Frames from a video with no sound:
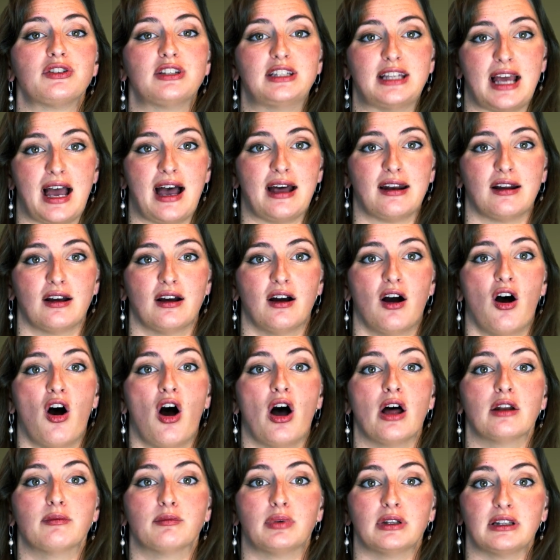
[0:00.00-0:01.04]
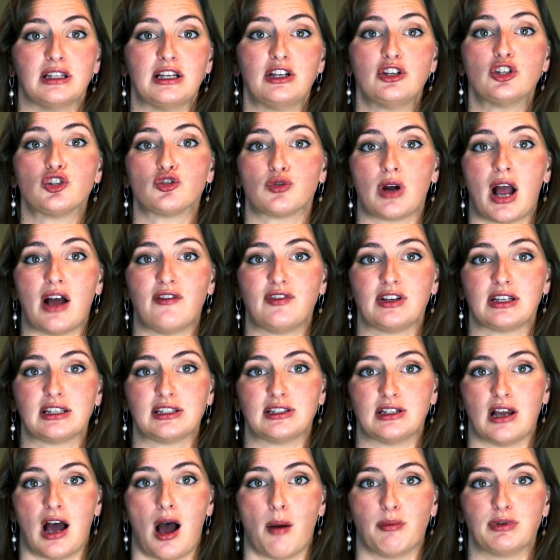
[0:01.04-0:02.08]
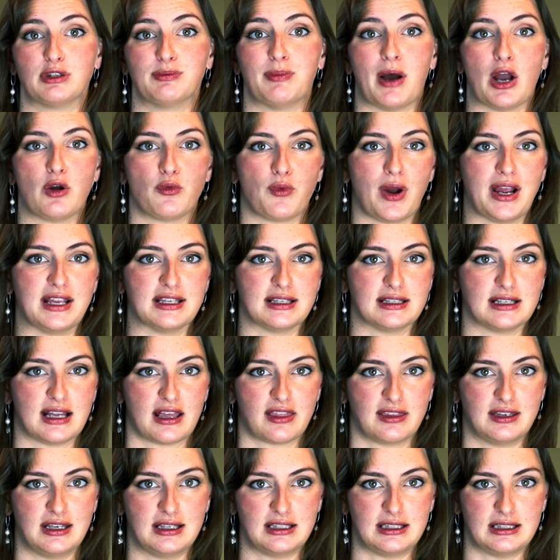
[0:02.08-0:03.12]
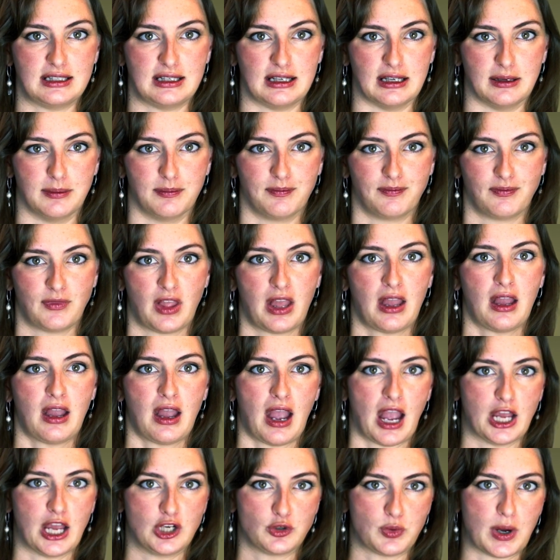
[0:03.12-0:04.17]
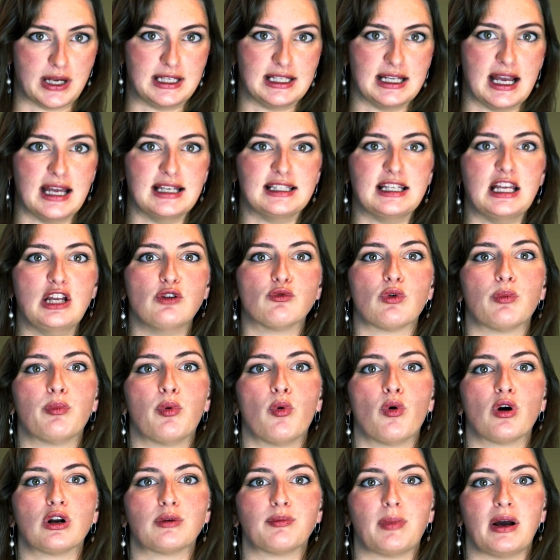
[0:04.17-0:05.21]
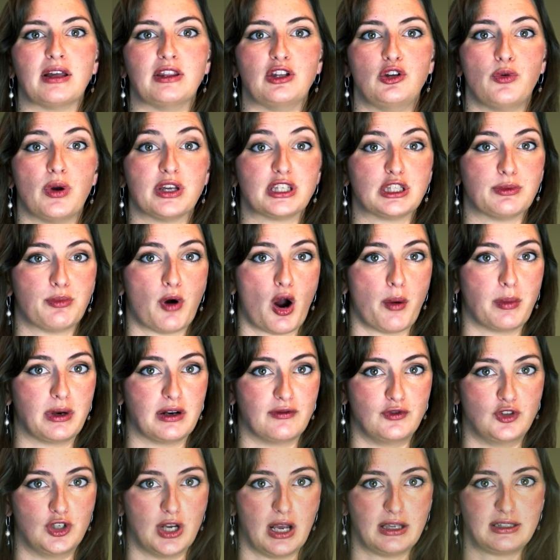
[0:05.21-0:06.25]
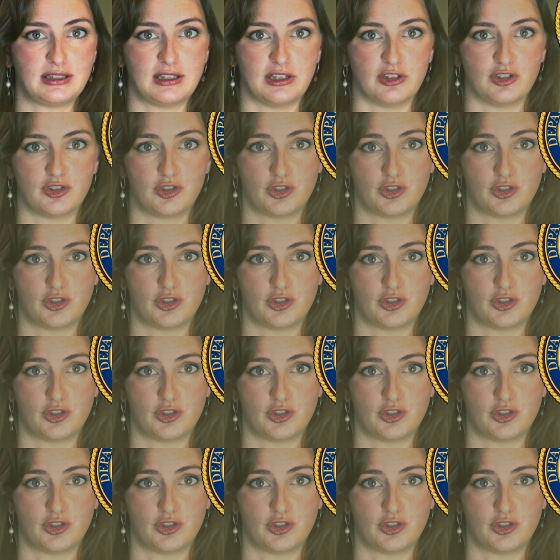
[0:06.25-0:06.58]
data on police traffic stops by race and ethnicity. A 2018 report by the U.S. Department of Justice